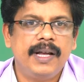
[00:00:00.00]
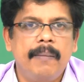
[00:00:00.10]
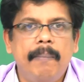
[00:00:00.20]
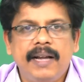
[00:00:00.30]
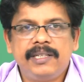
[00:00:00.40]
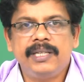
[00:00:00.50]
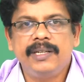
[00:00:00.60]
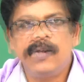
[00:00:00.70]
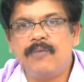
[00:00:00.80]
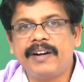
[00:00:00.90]
But
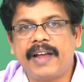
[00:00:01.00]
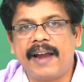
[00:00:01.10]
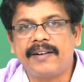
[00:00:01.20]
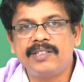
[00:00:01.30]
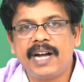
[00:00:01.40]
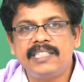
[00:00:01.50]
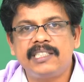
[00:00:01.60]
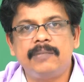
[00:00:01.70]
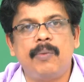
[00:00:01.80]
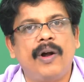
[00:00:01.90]
what
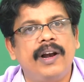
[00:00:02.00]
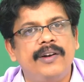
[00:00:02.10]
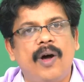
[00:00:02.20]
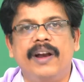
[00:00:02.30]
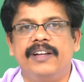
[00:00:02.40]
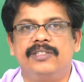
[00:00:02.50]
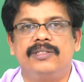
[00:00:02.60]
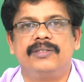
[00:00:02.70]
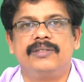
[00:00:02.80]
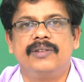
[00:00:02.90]
characterizes moral knowledge